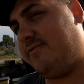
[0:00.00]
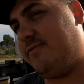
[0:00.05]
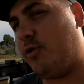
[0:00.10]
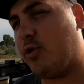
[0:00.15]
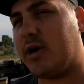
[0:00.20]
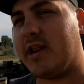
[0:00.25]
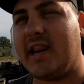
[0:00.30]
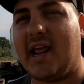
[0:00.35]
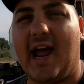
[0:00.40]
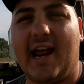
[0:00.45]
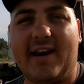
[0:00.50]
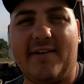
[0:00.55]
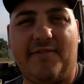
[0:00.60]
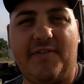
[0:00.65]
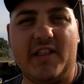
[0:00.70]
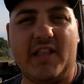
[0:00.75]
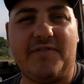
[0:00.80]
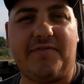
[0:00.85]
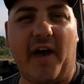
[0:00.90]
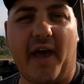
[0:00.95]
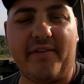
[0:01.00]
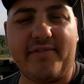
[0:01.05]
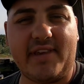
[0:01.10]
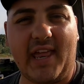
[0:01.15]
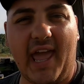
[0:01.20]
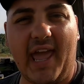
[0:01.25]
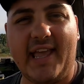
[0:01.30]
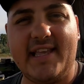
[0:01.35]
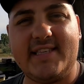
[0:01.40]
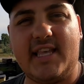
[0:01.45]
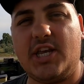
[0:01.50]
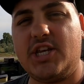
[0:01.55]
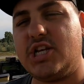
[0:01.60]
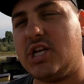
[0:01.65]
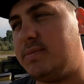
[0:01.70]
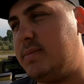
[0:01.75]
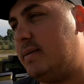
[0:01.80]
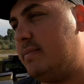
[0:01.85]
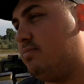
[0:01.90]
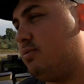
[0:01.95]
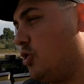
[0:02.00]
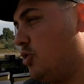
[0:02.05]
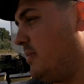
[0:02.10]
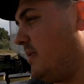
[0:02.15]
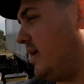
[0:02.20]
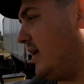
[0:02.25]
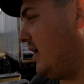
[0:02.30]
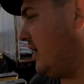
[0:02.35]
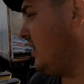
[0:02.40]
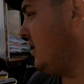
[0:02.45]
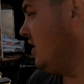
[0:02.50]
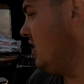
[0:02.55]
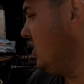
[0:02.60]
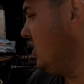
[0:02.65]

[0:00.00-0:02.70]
49 to 55 days, they should be blooming.